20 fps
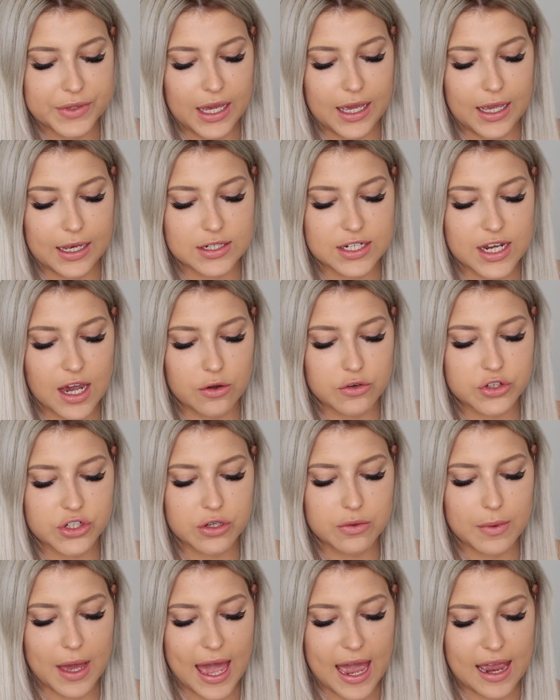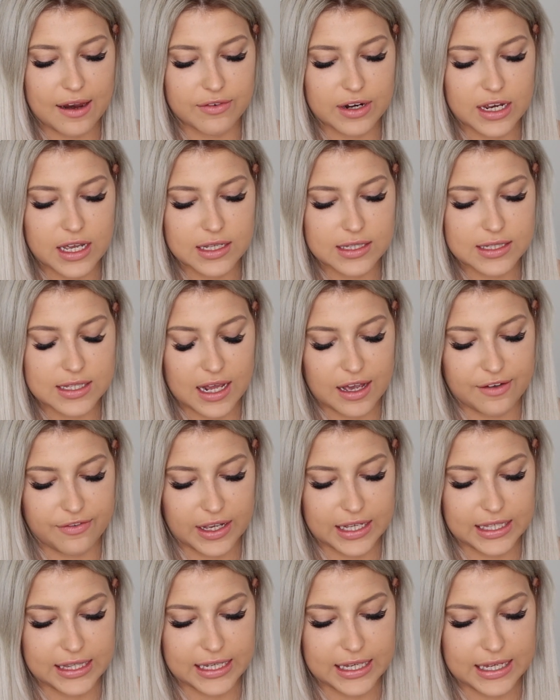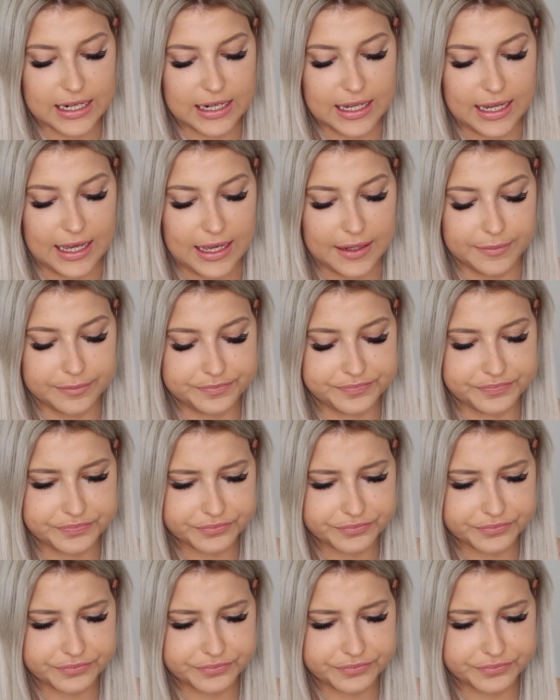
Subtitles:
It tells you areas, like if I click in here,